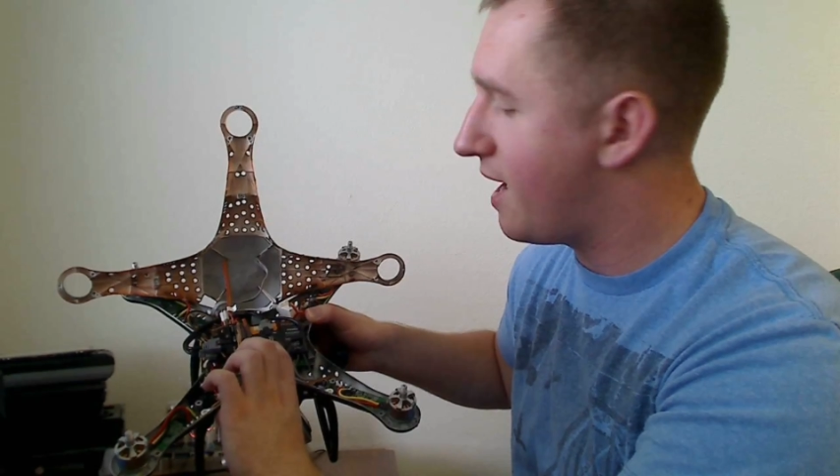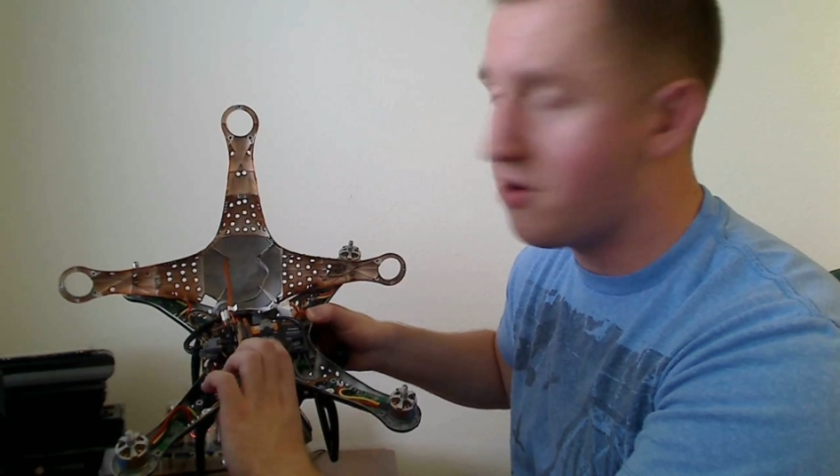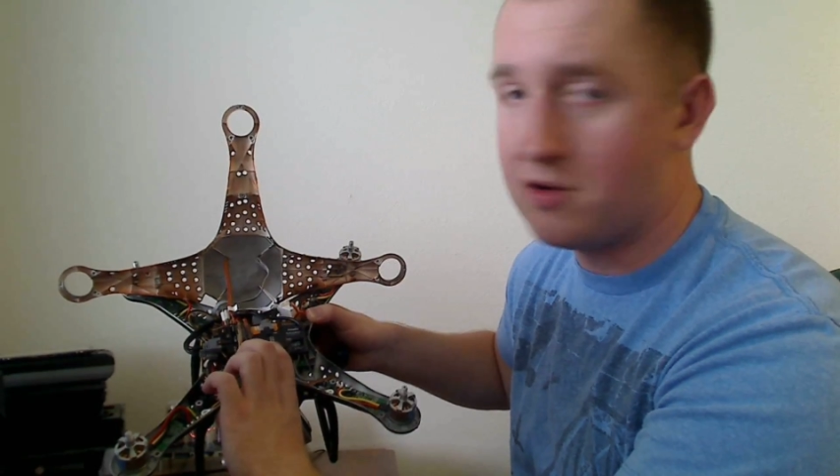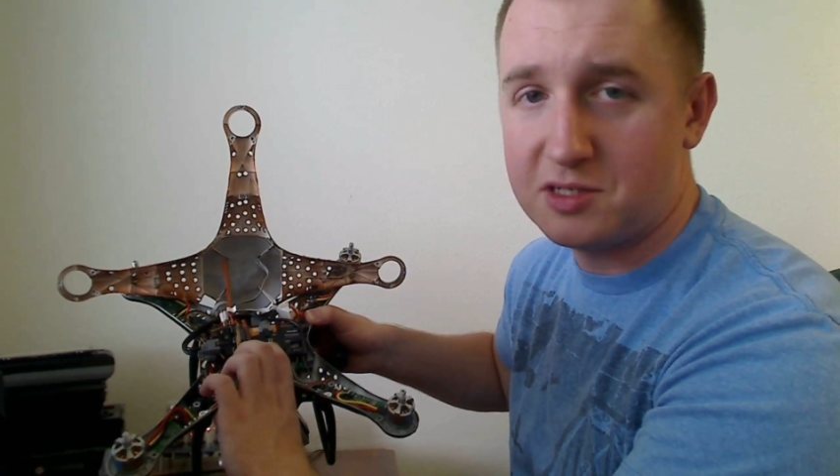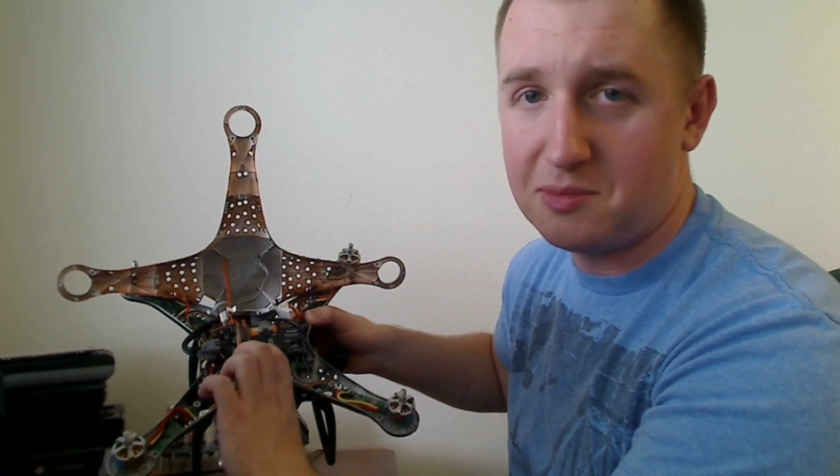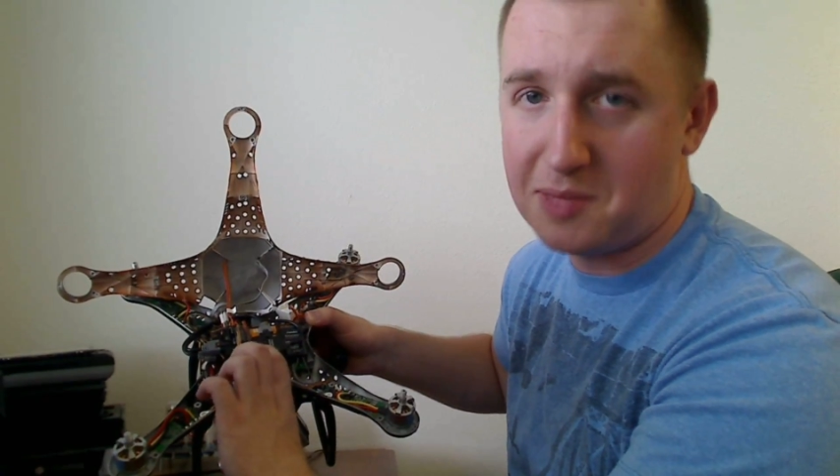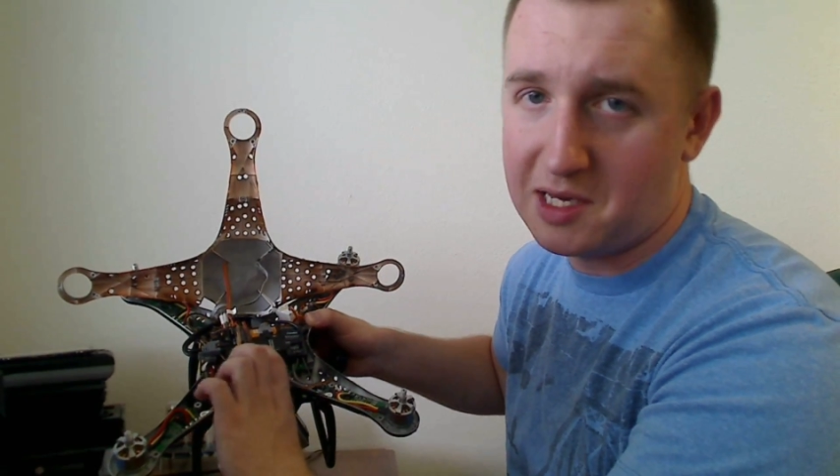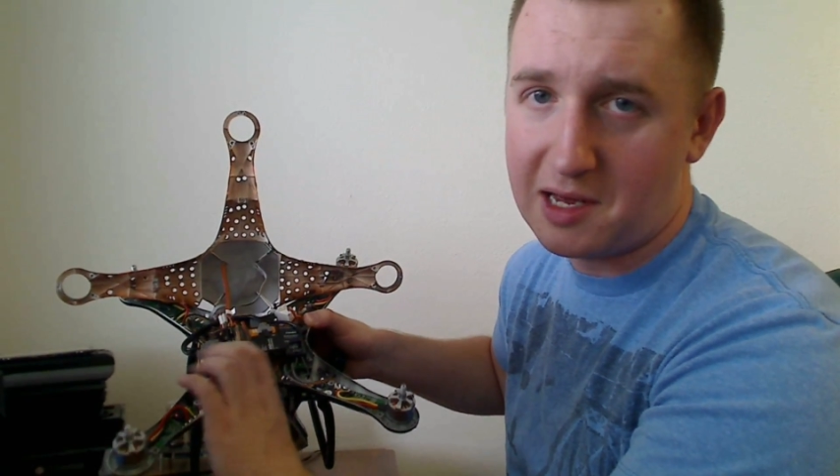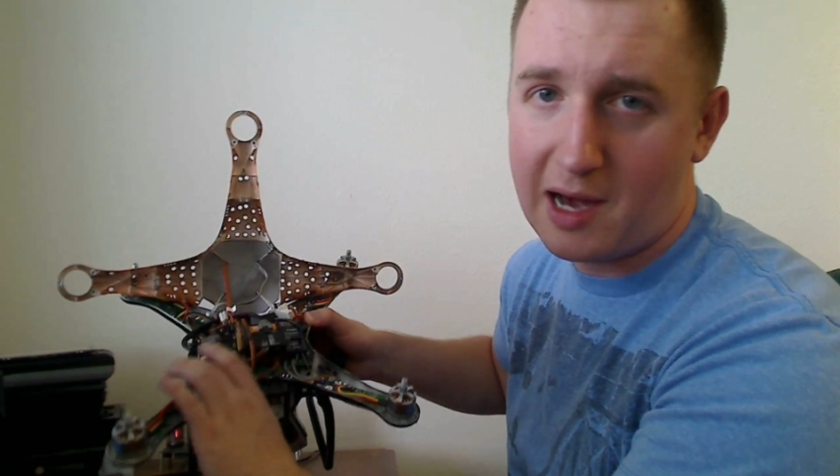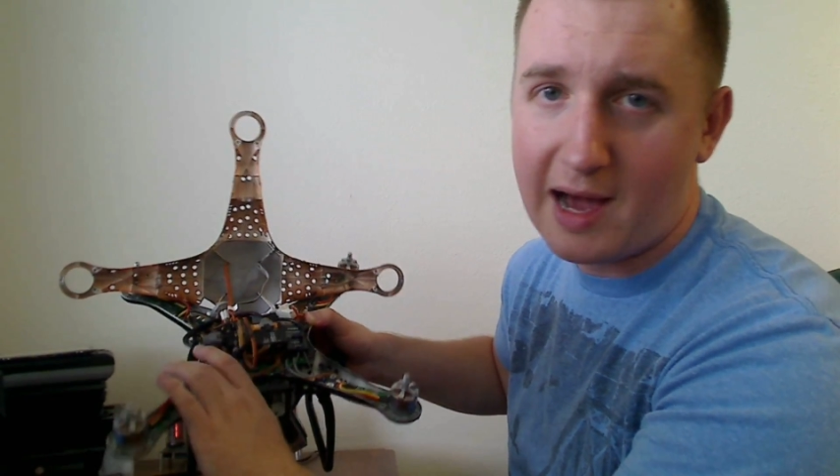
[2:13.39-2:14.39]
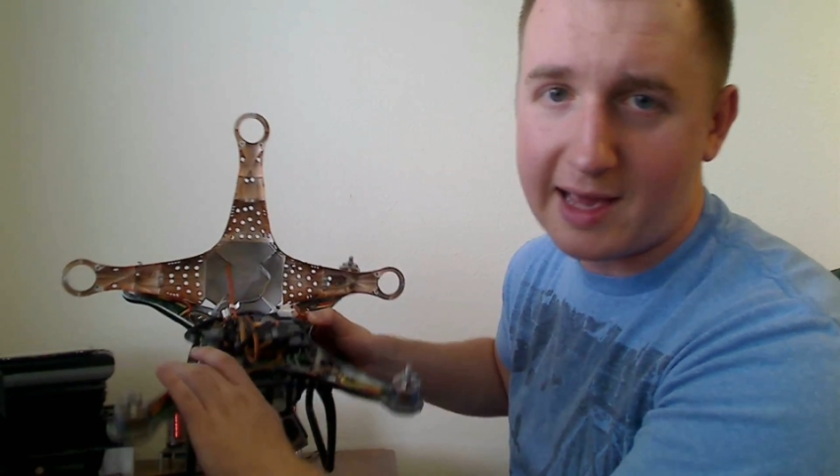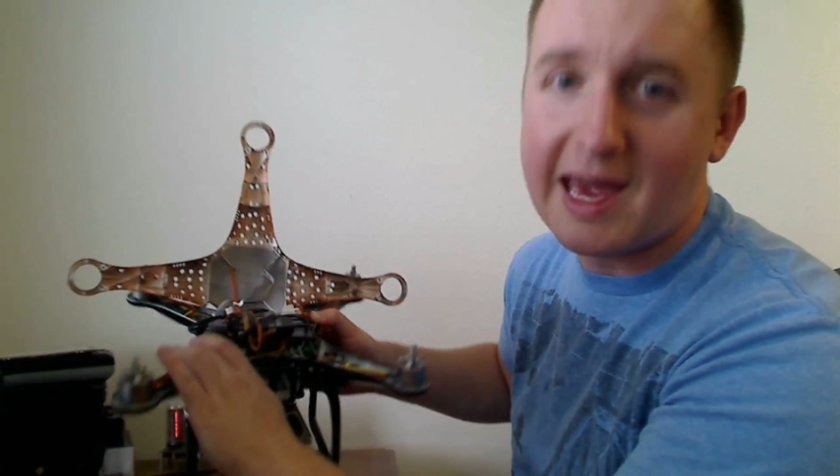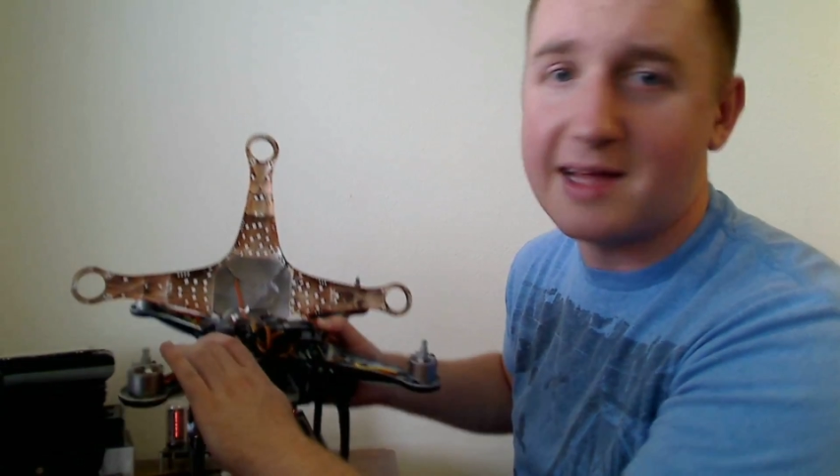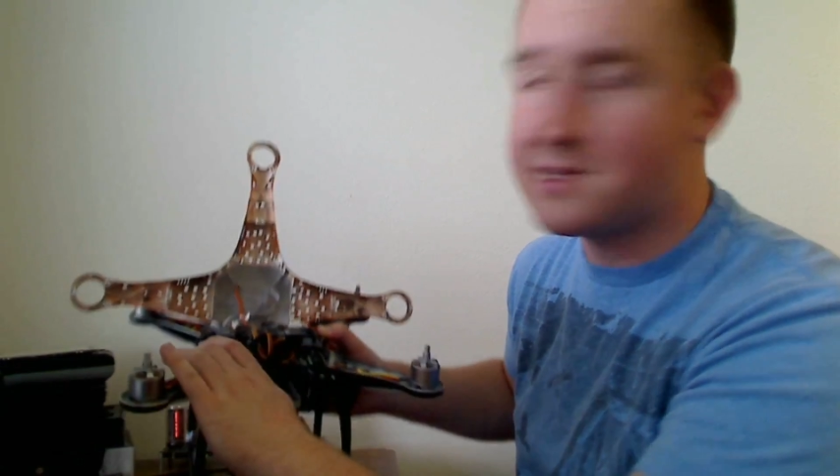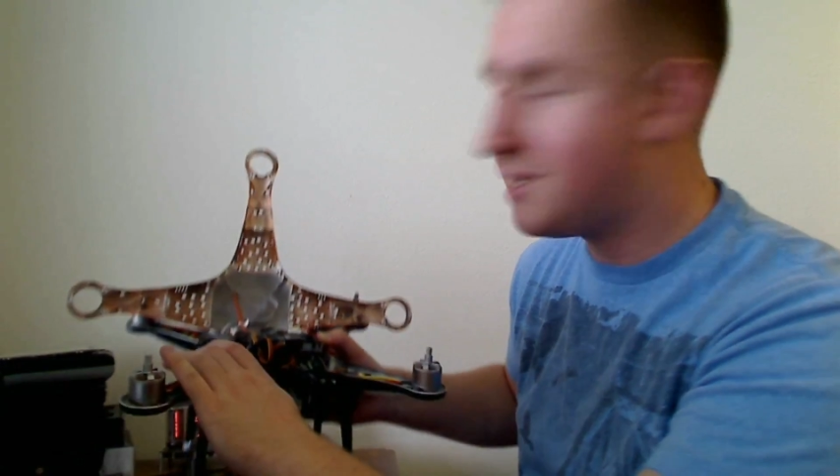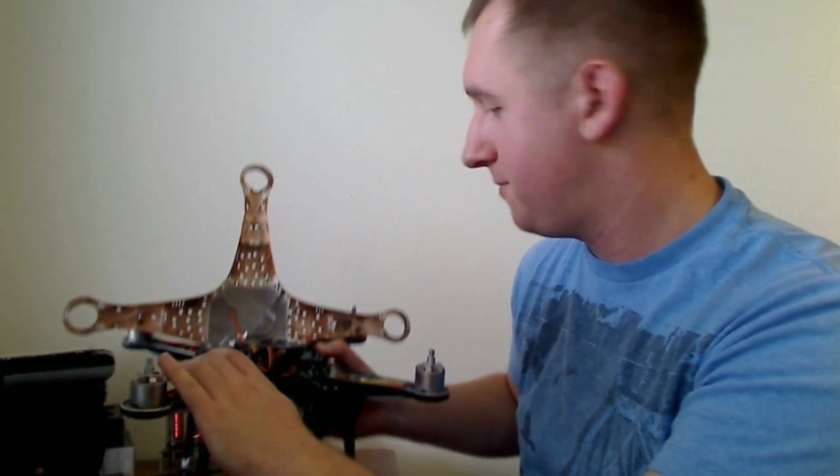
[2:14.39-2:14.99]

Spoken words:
IOSD Mini. I can't.